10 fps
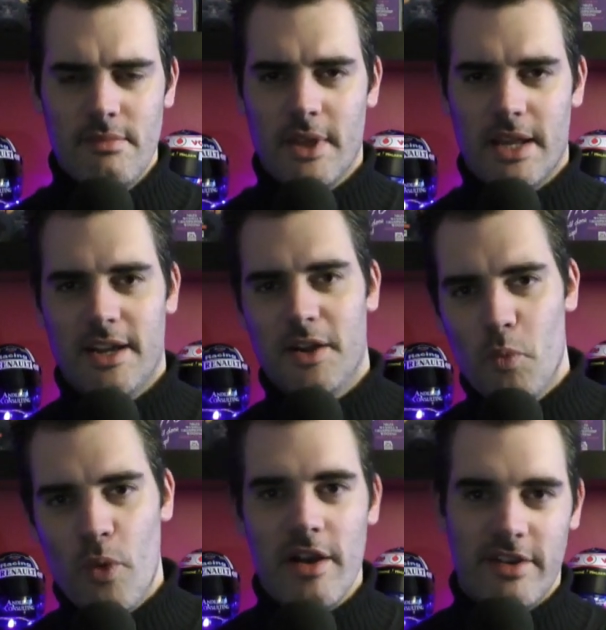
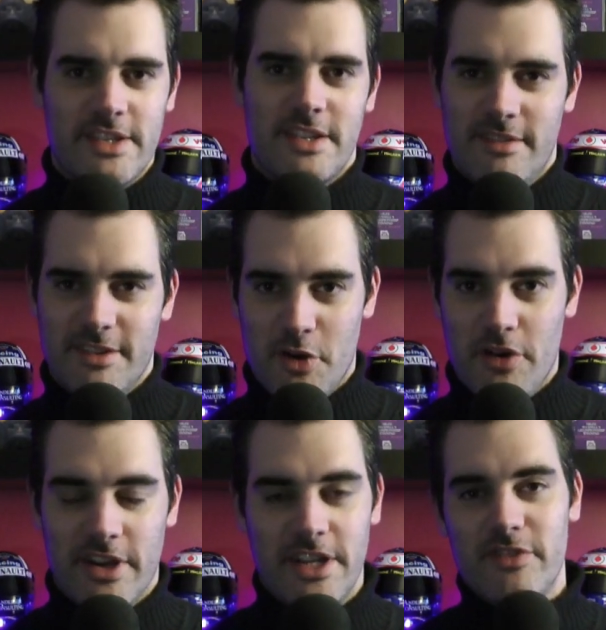and where it's
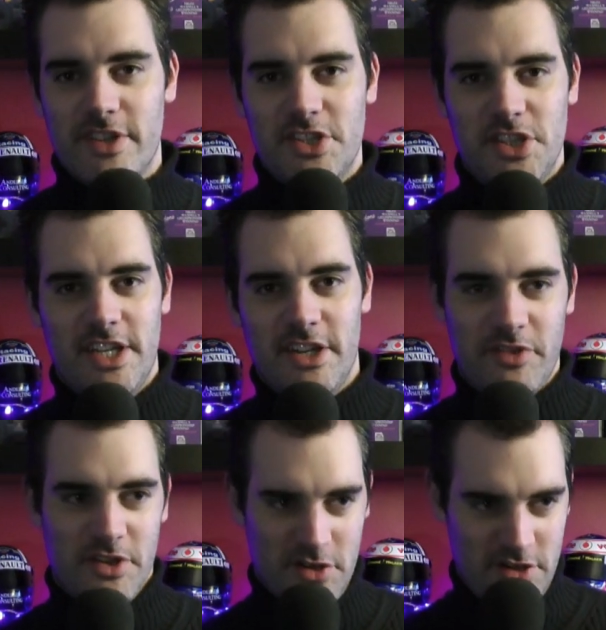gone, and even this year,
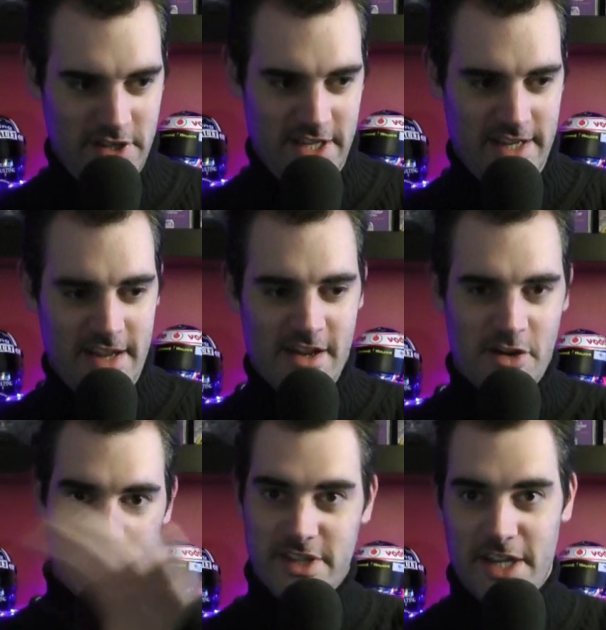if you look at the
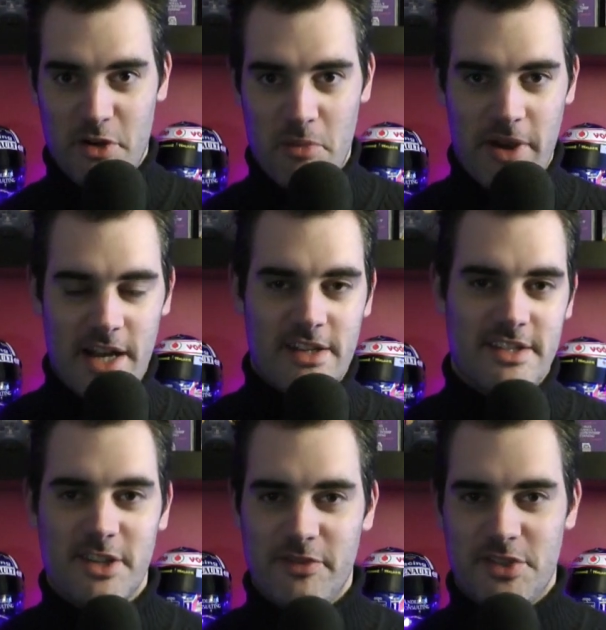content on
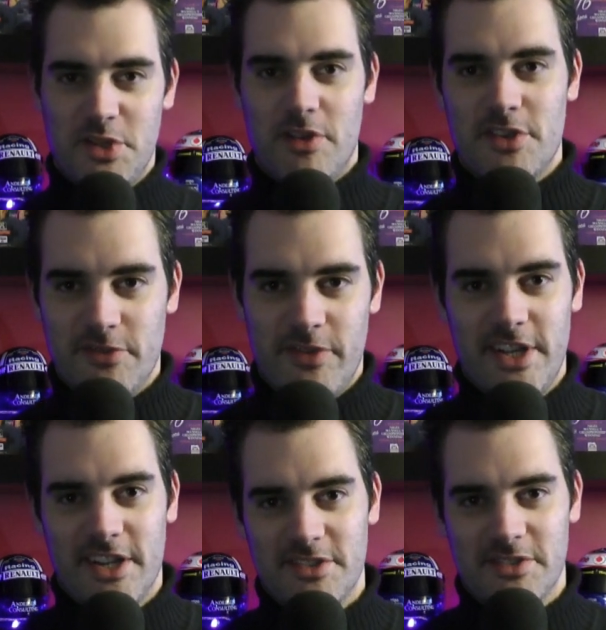balance, over 200
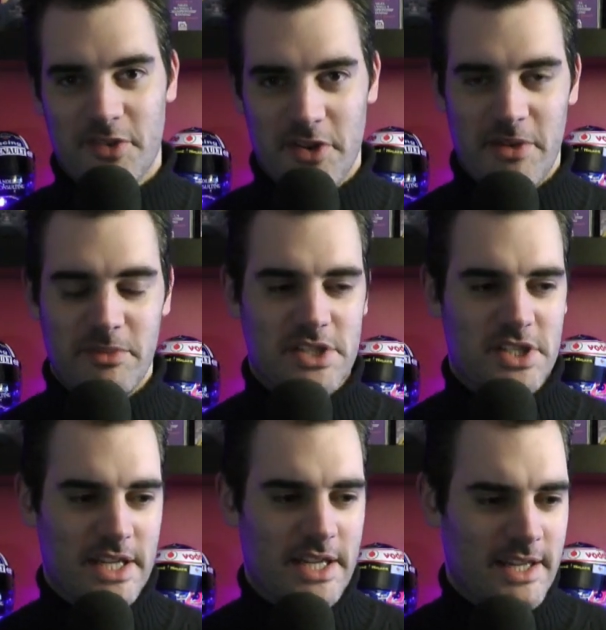videos have gone up
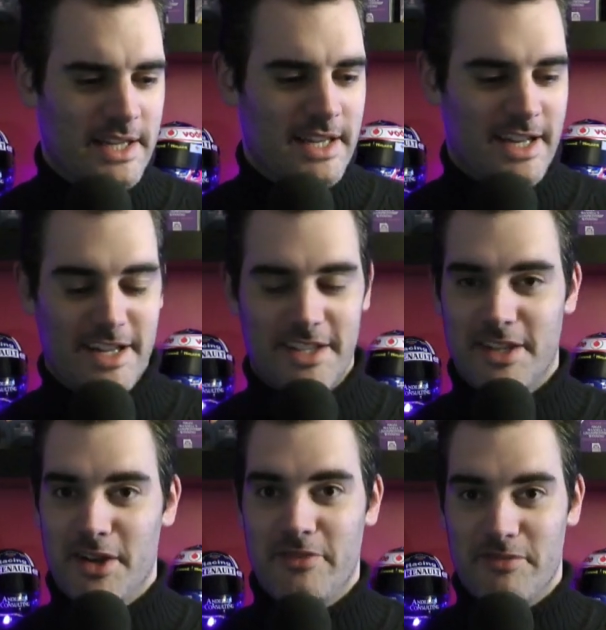this year
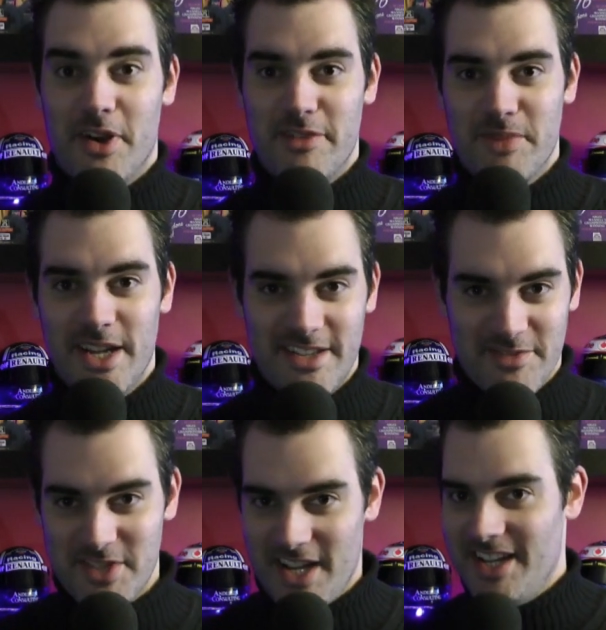that I've made.
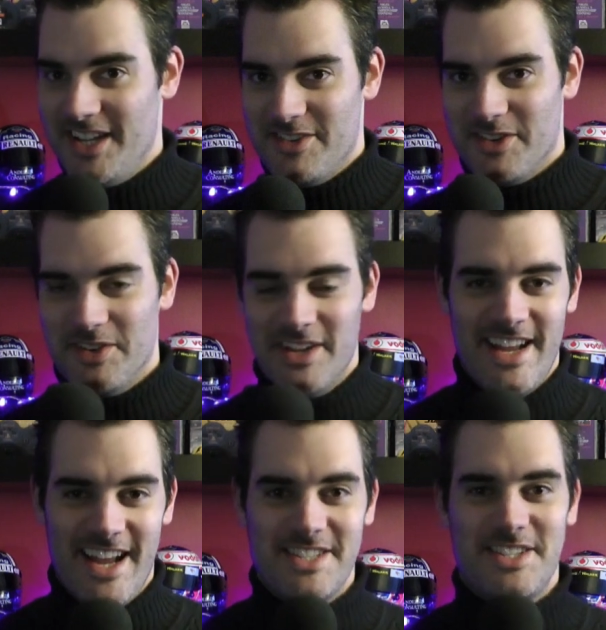I've sat here and
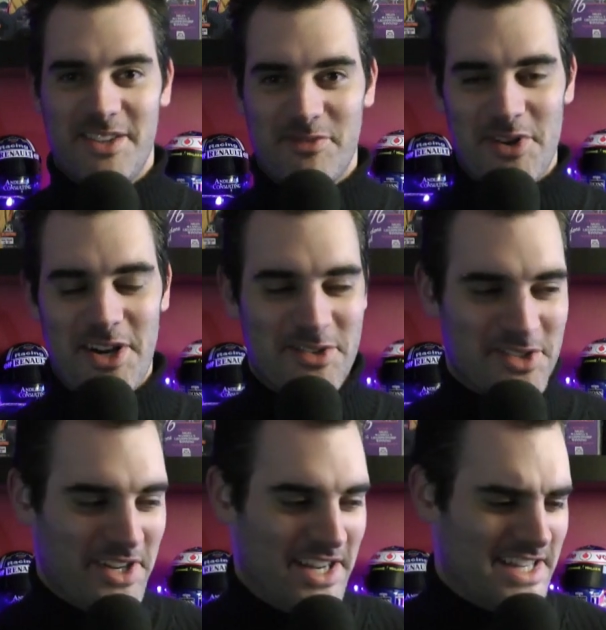edited for
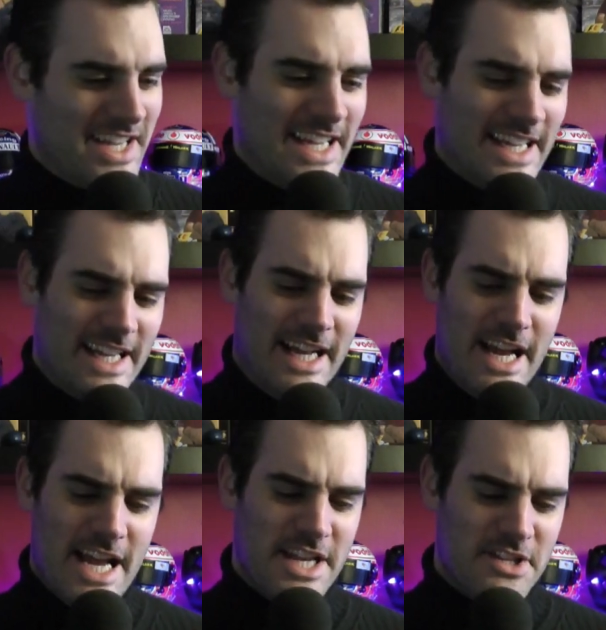hours on end,
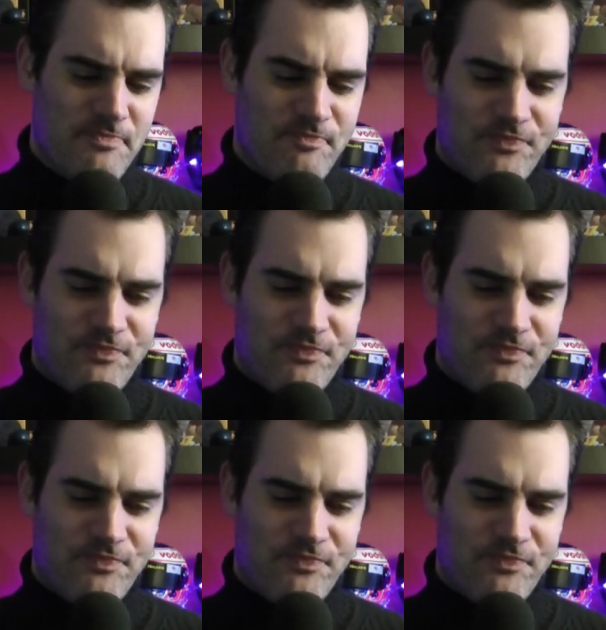and